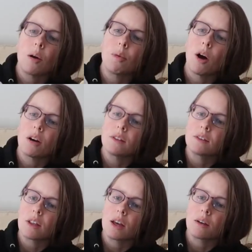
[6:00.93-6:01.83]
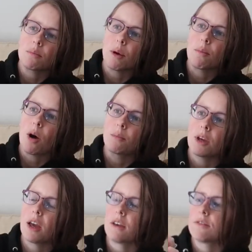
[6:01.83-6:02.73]
a box like my mom
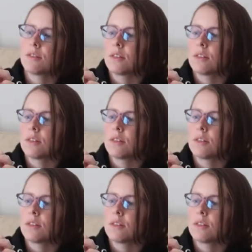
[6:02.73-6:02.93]
gave